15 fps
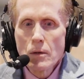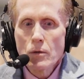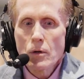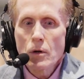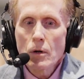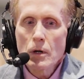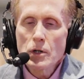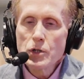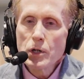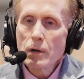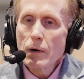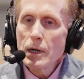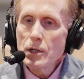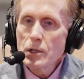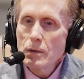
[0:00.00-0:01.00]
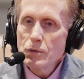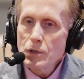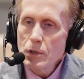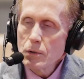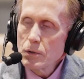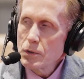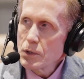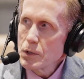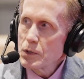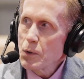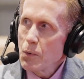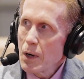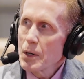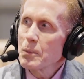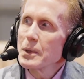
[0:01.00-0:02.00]
the current generation of students is
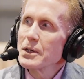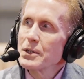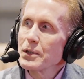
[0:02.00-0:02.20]
quite a bit